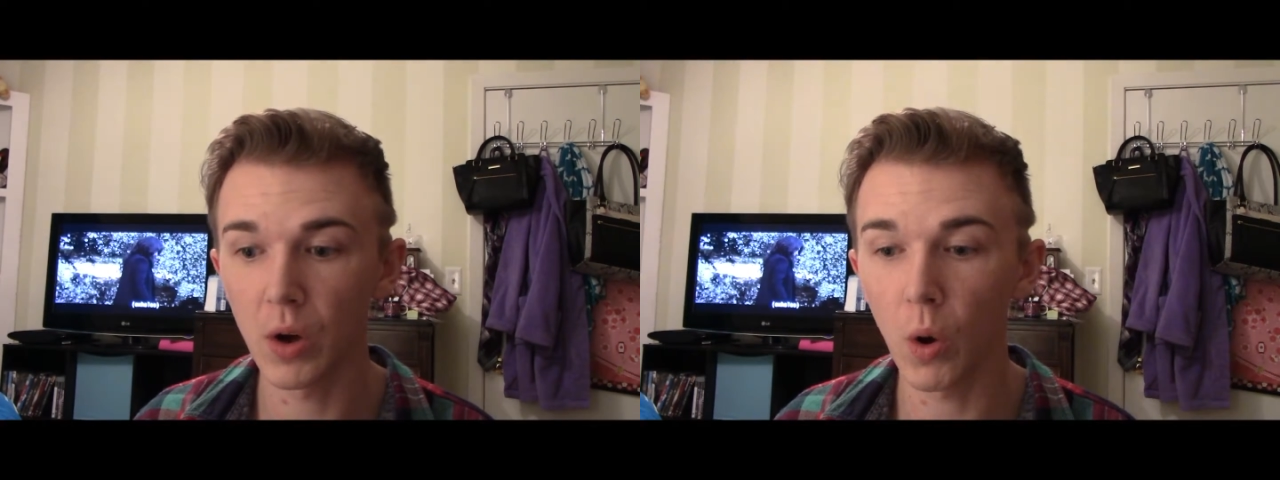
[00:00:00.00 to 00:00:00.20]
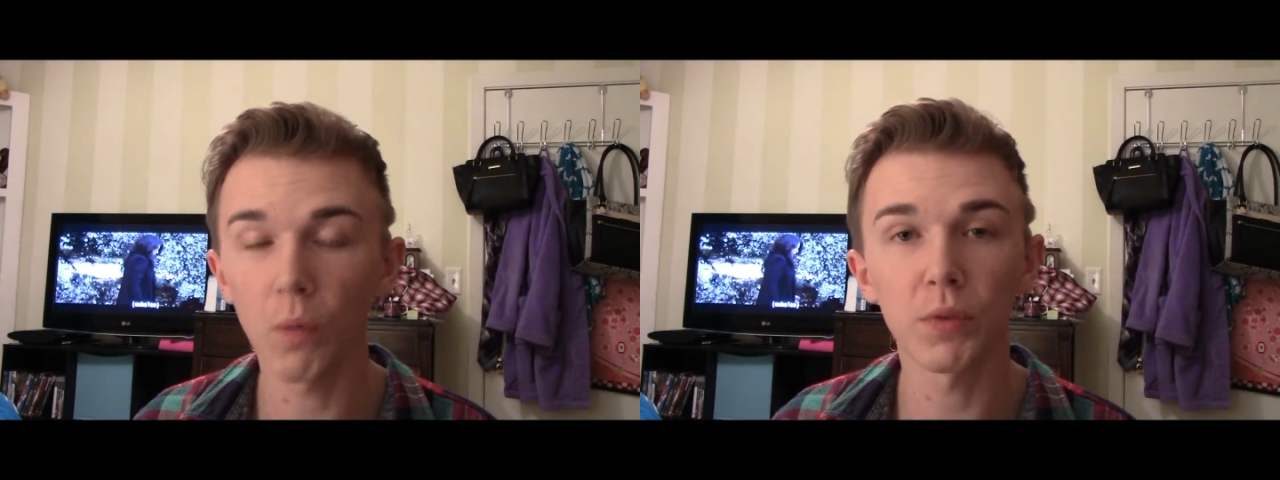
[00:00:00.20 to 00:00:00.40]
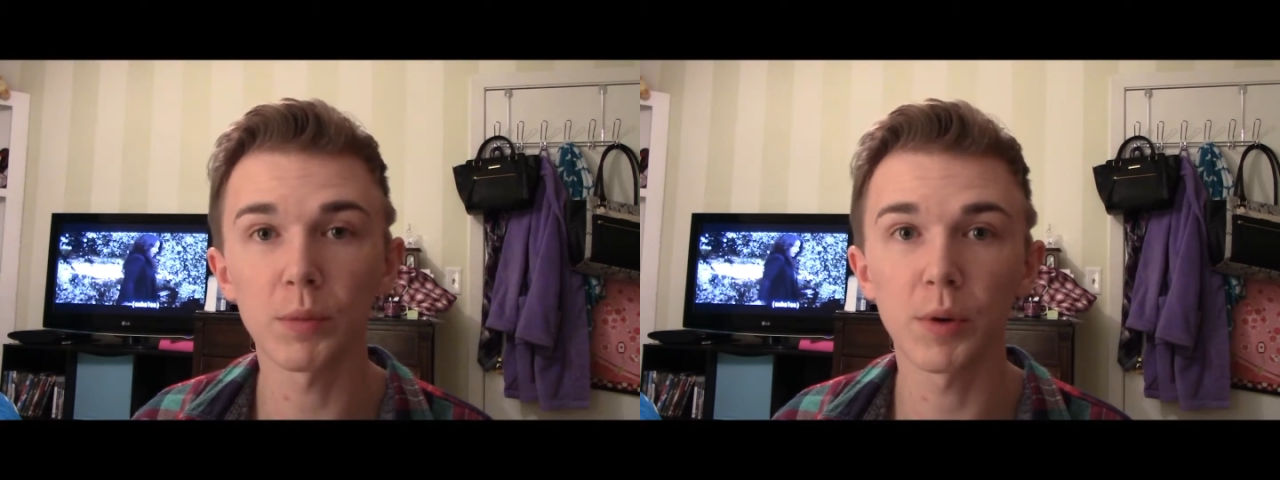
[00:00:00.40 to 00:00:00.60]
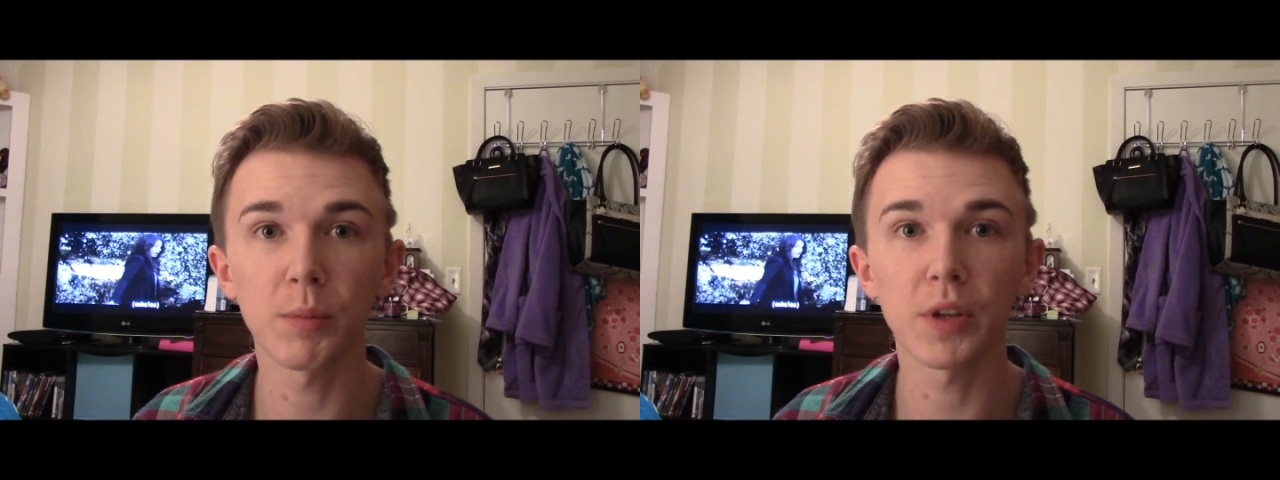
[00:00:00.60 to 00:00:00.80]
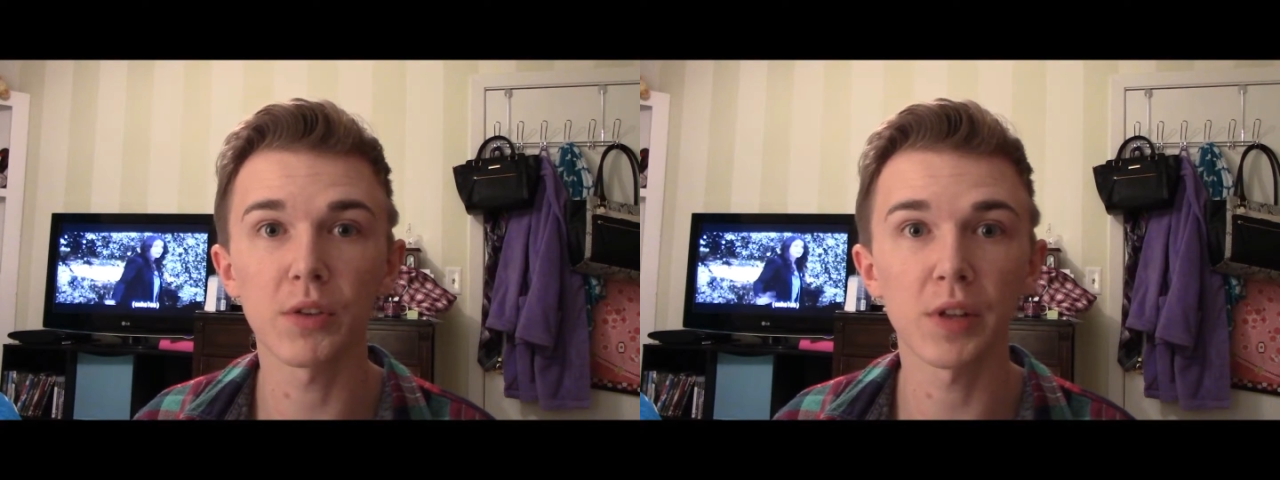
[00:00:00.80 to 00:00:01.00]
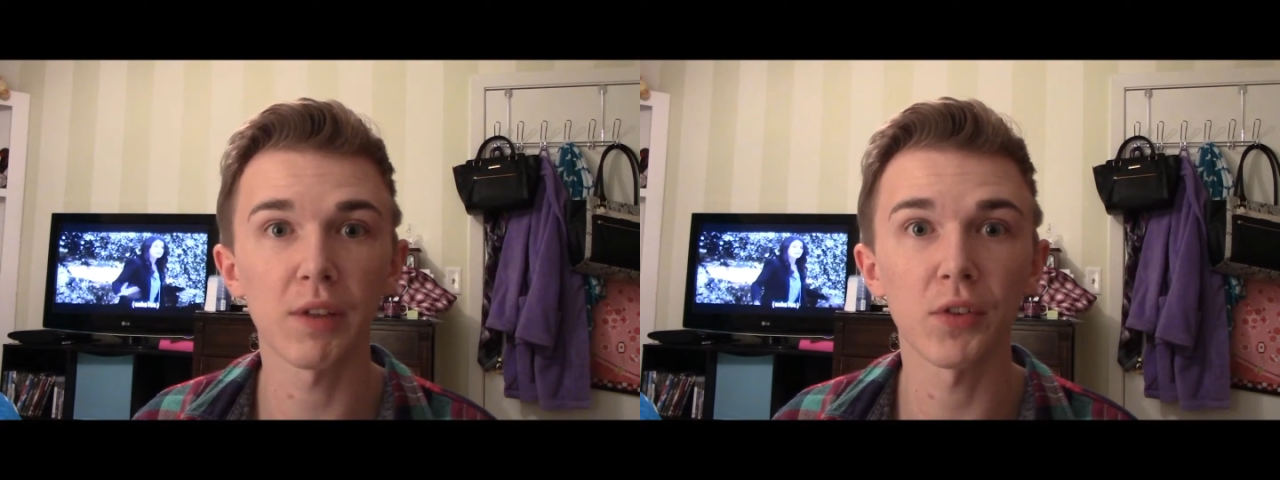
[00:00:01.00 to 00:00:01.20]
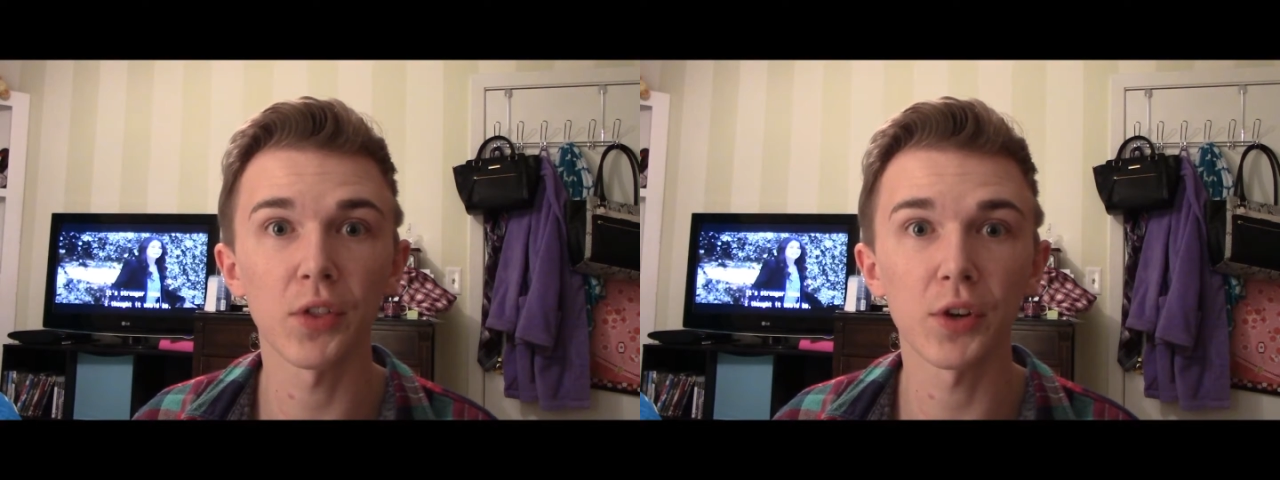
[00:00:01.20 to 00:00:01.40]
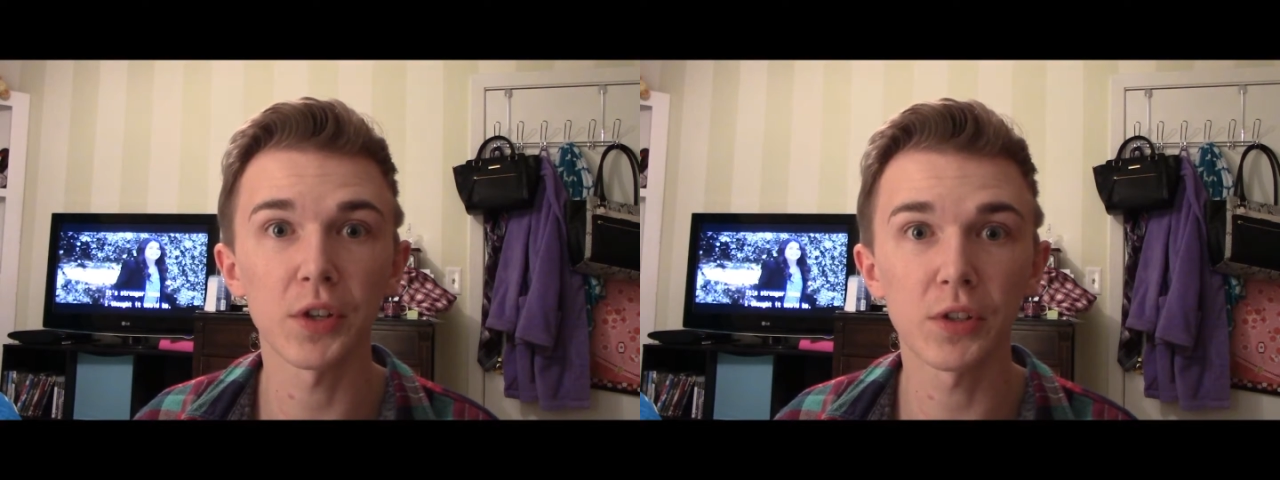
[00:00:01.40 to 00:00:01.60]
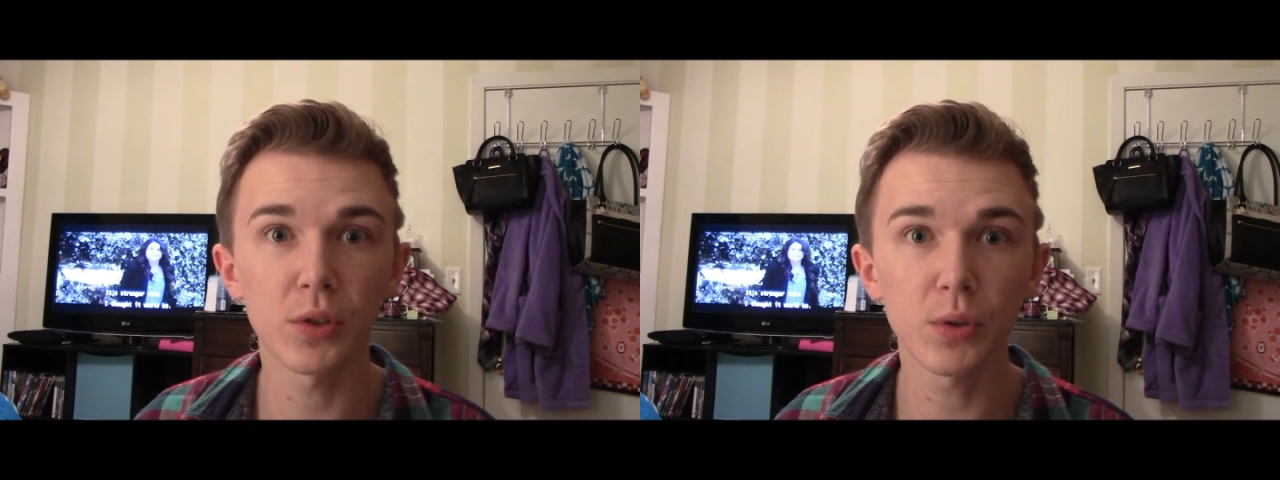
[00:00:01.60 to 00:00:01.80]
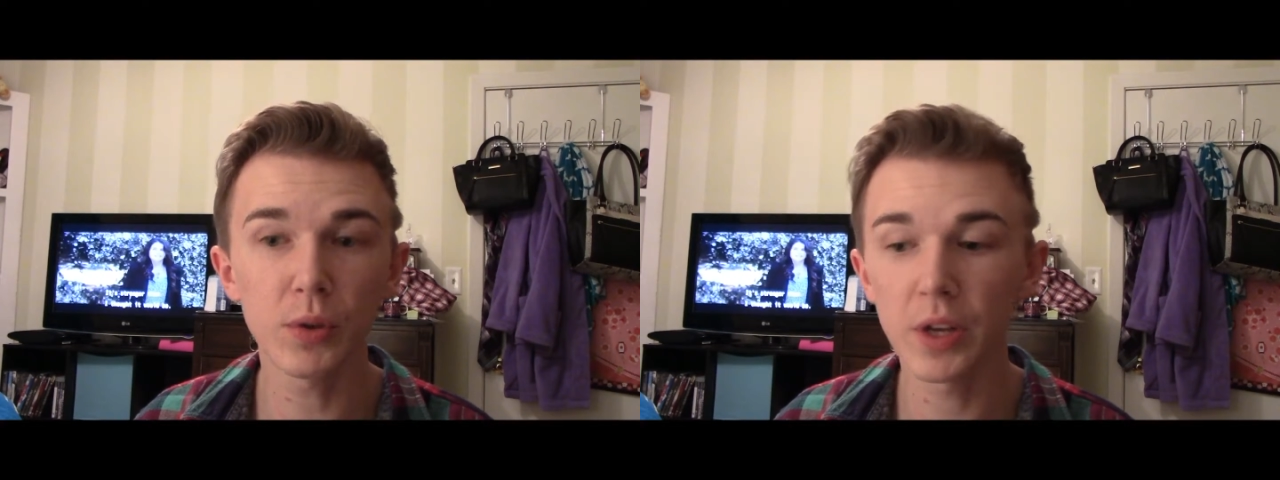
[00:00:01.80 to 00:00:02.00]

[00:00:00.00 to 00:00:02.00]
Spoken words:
hopefully put me into level 32